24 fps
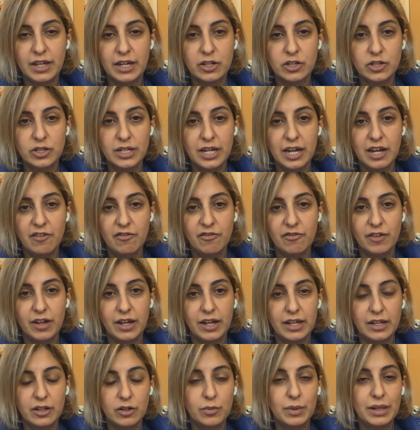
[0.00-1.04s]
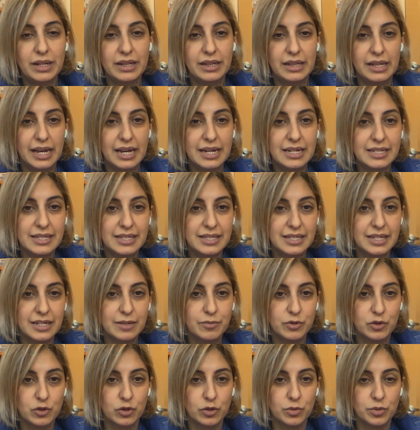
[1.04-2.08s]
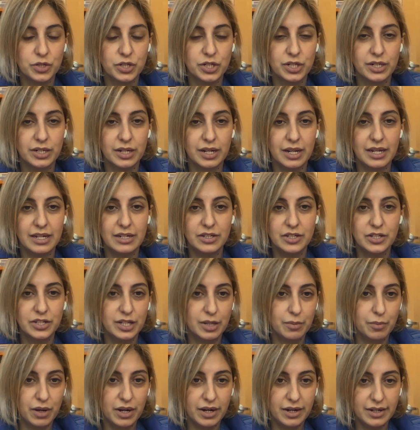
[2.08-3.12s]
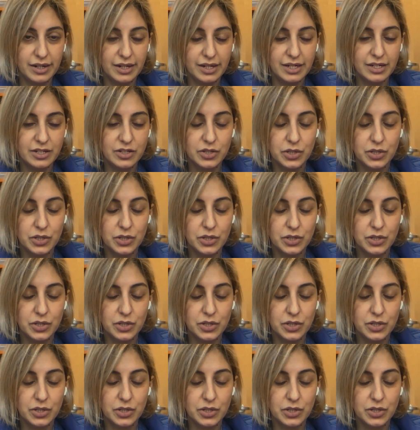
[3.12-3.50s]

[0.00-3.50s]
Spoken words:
They actually have a little bit less absorption into the body,